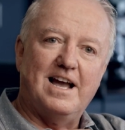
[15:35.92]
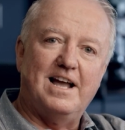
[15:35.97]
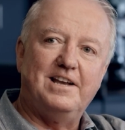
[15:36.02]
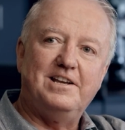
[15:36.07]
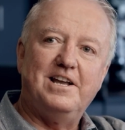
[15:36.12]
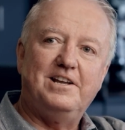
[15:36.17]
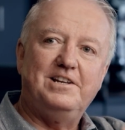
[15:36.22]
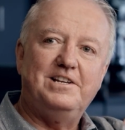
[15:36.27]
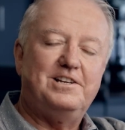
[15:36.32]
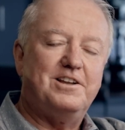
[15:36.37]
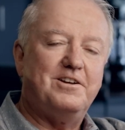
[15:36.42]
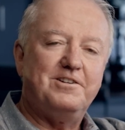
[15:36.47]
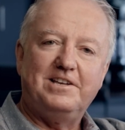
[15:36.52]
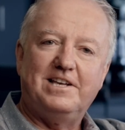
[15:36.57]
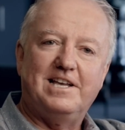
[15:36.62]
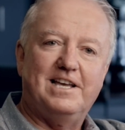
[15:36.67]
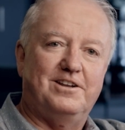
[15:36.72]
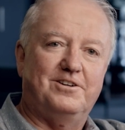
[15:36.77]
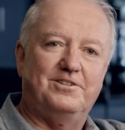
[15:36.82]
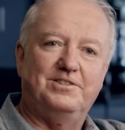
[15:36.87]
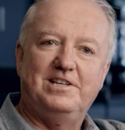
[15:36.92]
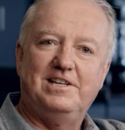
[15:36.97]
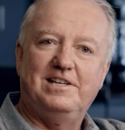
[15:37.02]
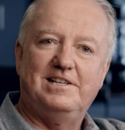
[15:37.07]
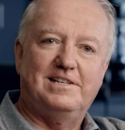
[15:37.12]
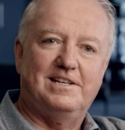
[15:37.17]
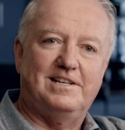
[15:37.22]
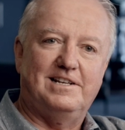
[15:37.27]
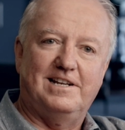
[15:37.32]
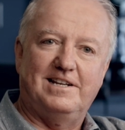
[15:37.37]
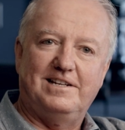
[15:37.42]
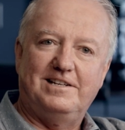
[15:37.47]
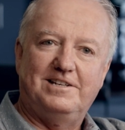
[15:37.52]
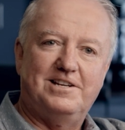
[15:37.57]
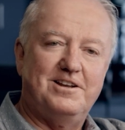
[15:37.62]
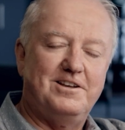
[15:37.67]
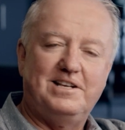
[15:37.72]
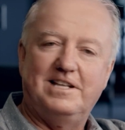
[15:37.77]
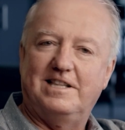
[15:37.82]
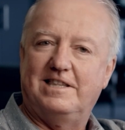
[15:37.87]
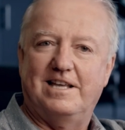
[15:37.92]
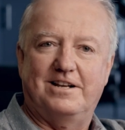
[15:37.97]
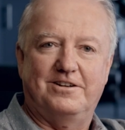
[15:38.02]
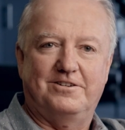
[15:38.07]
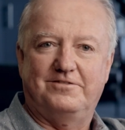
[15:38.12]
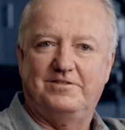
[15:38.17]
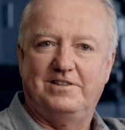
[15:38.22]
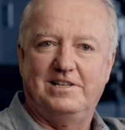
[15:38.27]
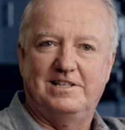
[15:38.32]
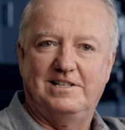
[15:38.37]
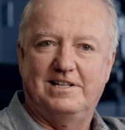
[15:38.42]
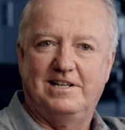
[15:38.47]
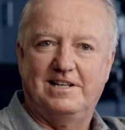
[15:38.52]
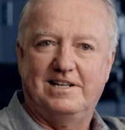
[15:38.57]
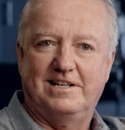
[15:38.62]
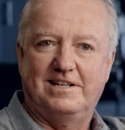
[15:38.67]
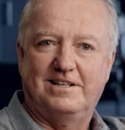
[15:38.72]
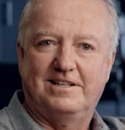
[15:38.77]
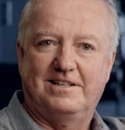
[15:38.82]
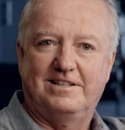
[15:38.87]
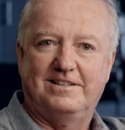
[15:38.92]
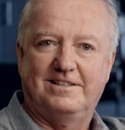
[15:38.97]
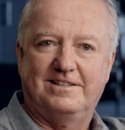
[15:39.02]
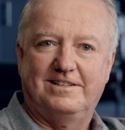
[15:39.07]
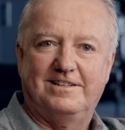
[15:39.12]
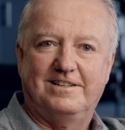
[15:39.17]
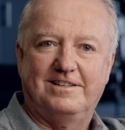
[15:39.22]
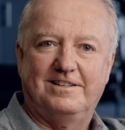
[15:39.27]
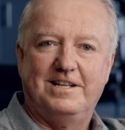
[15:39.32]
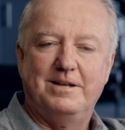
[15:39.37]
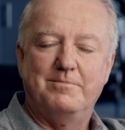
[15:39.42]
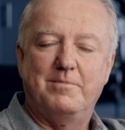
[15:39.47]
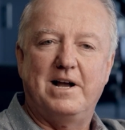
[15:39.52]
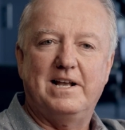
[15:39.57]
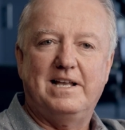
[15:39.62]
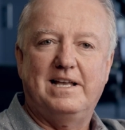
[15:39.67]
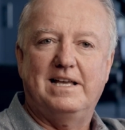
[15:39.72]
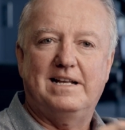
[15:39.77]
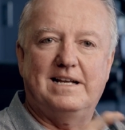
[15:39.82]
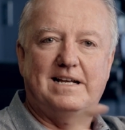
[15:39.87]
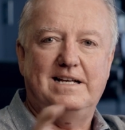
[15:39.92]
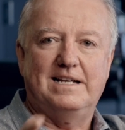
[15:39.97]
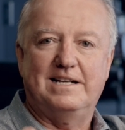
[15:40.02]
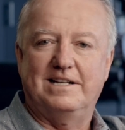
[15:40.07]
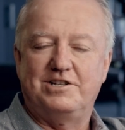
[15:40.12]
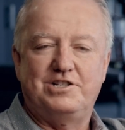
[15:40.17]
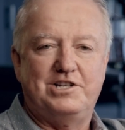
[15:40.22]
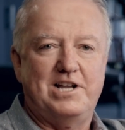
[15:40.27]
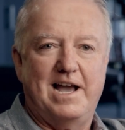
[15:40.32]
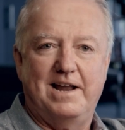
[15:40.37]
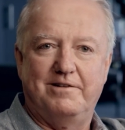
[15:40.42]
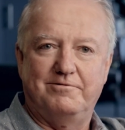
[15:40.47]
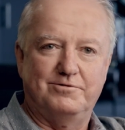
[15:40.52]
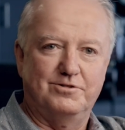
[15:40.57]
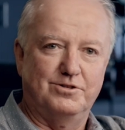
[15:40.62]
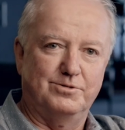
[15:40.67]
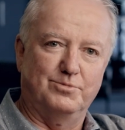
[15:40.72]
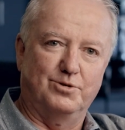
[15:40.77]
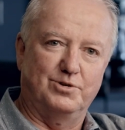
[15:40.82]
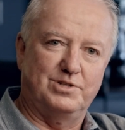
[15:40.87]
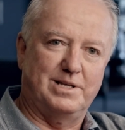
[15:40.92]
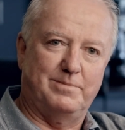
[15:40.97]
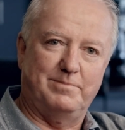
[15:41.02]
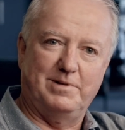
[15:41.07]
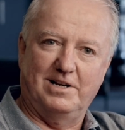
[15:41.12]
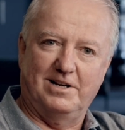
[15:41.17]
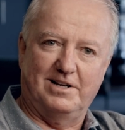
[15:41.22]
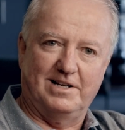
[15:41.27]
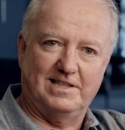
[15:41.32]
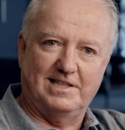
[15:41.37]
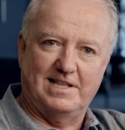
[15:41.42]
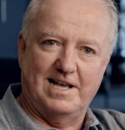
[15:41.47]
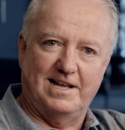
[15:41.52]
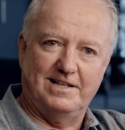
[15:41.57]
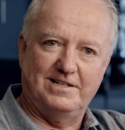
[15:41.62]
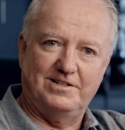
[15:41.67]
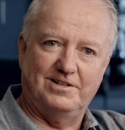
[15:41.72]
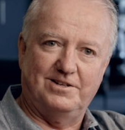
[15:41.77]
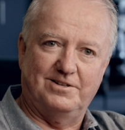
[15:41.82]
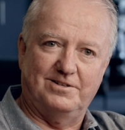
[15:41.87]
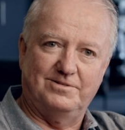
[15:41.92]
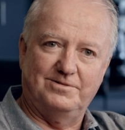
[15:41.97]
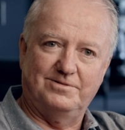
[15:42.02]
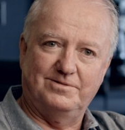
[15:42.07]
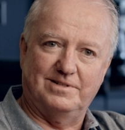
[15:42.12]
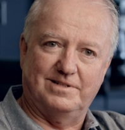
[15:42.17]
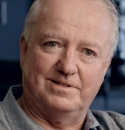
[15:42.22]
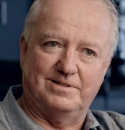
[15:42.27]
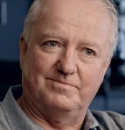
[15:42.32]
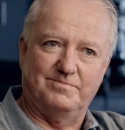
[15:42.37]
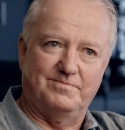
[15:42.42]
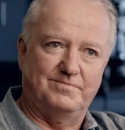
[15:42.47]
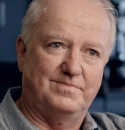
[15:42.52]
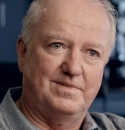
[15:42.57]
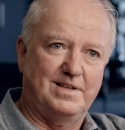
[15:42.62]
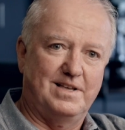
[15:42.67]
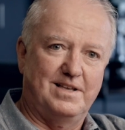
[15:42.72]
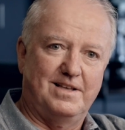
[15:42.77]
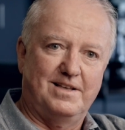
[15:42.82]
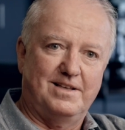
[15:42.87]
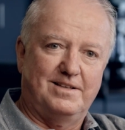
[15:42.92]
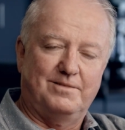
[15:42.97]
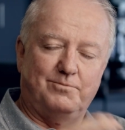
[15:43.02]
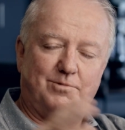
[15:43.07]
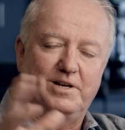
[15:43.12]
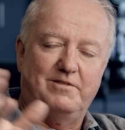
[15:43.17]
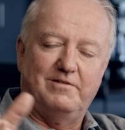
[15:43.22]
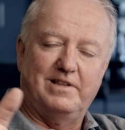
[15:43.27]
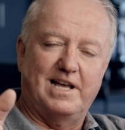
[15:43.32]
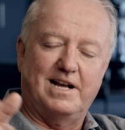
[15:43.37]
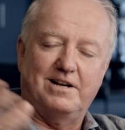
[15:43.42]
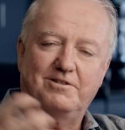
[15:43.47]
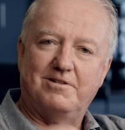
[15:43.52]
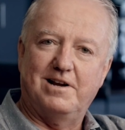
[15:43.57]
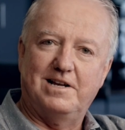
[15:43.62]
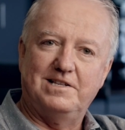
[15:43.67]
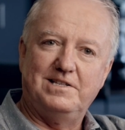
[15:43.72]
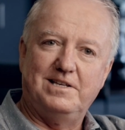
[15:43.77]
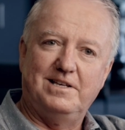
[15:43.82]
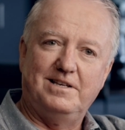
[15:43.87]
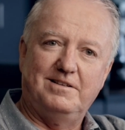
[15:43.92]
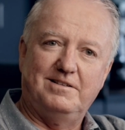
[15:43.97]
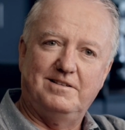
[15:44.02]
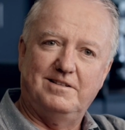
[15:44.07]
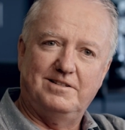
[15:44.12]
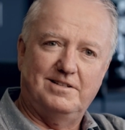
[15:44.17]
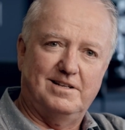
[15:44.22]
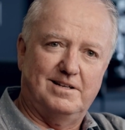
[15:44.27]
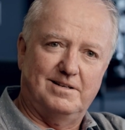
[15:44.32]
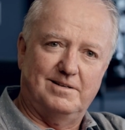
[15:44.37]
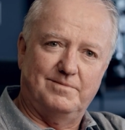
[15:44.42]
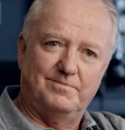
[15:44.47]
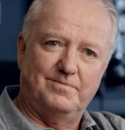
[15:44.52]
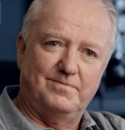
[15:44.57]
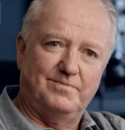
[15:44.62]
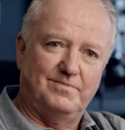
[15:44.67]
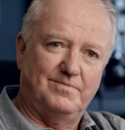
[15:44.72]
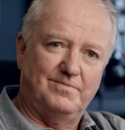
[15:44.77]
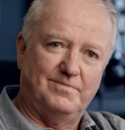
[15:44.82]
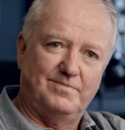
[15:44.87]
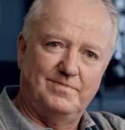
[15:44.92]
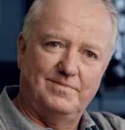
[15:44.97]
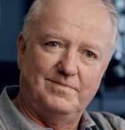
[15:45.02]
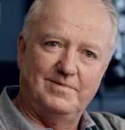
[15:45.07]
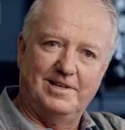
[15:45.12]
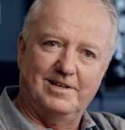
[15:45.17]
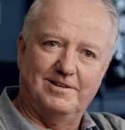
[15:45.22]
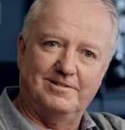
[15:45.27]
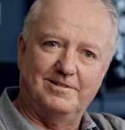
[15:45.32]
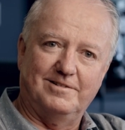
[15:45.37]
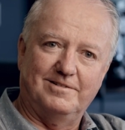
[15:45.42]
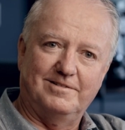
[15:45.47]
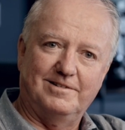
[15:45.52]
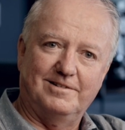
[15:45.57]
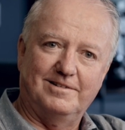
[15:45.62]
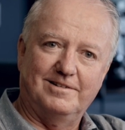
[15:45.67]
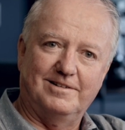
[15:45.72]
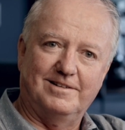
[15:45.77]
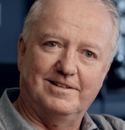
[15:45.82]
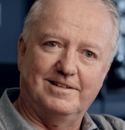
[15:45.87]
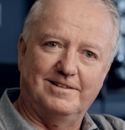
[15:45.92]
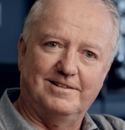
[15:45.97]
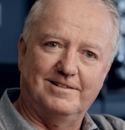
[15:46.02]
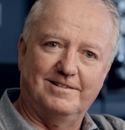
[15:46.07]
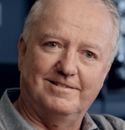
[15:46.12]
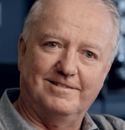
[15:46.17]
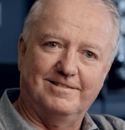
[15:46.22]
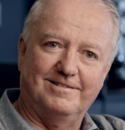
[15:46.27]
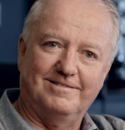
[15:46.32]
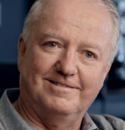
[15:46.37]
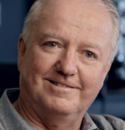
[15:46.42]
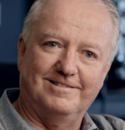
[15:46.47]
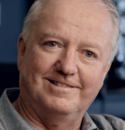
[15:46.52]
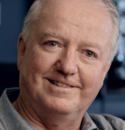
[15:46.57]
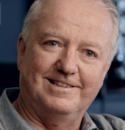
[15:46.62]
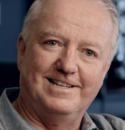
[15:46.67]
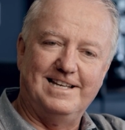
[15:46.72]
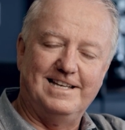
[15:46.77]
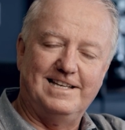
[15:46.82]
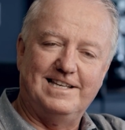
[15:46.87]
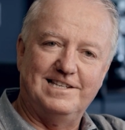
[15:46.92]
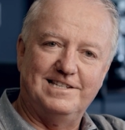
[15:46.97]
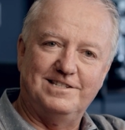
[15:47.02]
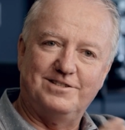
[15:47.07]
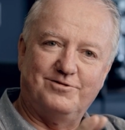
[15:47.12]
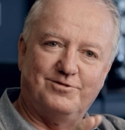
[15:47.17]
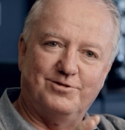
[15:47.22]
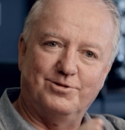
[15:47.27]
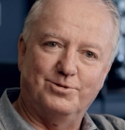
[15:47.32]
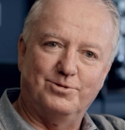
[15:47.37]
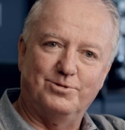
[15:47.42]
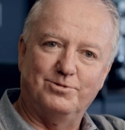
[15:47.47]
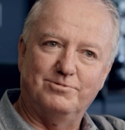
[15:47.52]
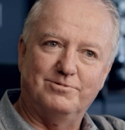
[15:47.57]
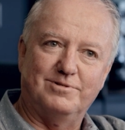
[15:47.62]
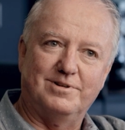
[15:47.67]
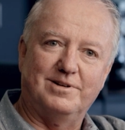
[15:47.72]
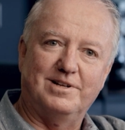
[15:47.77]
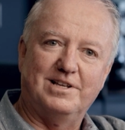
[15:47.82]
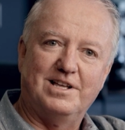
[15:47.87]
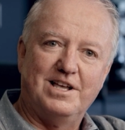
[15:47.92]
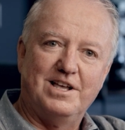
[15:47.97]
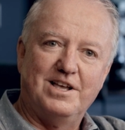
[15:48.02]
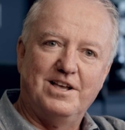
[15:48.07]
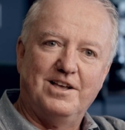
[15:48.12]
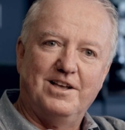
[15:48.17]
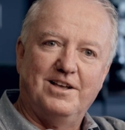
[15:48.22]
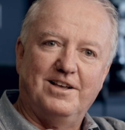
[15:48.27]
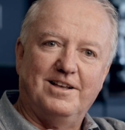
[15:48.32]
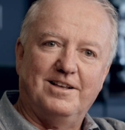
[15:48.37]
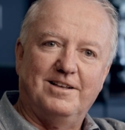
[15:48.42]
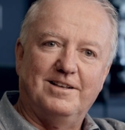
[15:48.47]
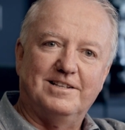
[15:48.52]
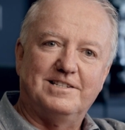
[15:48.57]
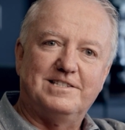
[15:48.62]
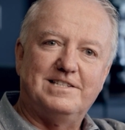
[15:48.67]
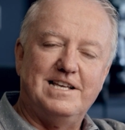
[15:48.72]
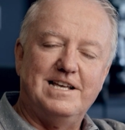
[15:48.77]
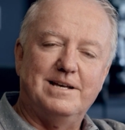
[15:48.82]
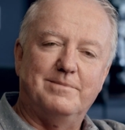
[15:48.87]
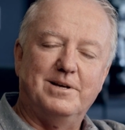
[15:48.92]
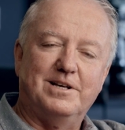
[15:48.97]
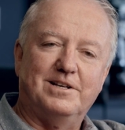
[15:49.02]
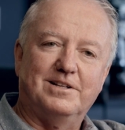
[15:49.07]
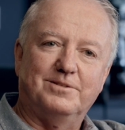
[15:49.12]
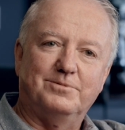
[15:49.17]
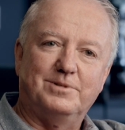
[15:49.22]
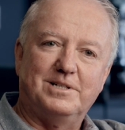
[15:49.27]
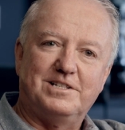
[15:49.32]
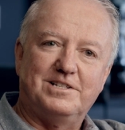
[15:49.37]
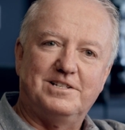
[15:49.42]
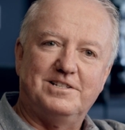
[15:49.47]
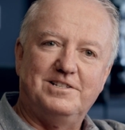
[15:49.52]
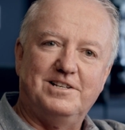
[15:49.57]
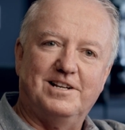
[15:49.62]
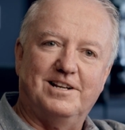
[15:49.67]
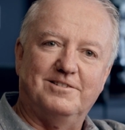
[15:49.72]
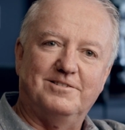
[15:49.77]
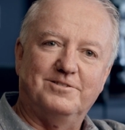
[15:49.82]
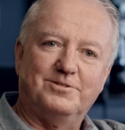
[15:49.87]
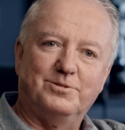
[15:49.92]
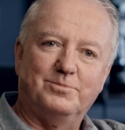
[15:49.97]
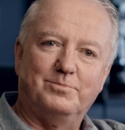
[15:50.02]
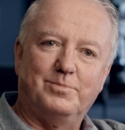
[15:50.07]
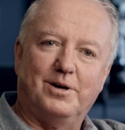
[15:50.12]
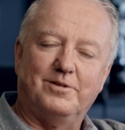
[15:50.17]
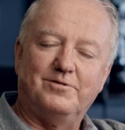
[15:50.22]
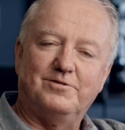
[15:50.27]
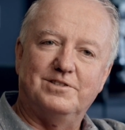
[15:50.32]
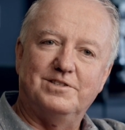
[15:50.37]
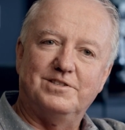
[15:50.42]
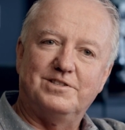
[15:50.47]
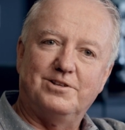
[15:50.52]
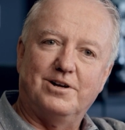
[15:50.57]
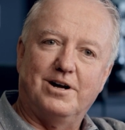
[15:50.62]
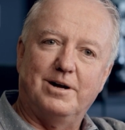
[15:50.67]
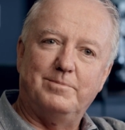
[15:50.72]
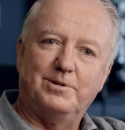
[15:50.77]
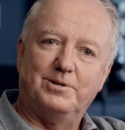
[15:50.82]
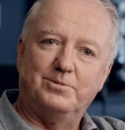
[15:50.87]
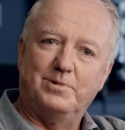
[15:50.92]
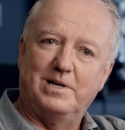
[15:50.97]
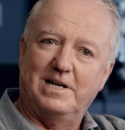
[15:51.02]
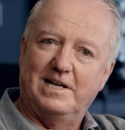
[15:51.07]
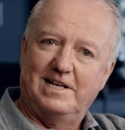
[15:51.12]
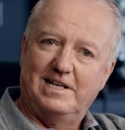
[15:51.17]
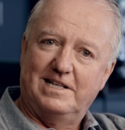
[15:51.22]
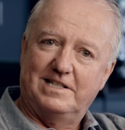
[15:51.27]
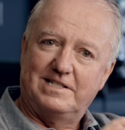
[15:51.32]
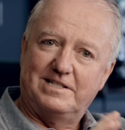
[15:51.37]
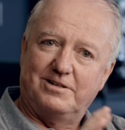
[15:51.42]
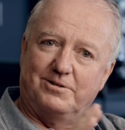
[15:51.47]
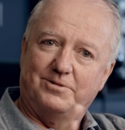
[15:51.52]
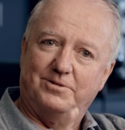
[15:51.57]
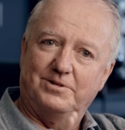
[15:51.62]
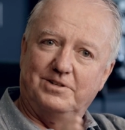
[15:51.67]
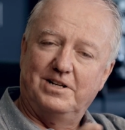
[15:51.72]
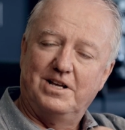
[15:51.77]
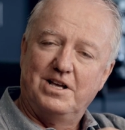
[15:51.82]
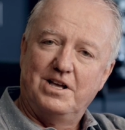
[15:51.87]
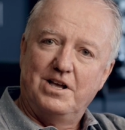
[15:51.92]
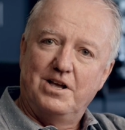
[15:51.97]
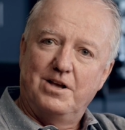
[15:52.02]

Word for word: And now you don't get on the internet. You don't get that off the internet. You might get it in a chat room or something like that, you know, um, whatever that crazy um, you know, uh, link is for uh, CML. CML. which is, you know, all boffins typing away and so on.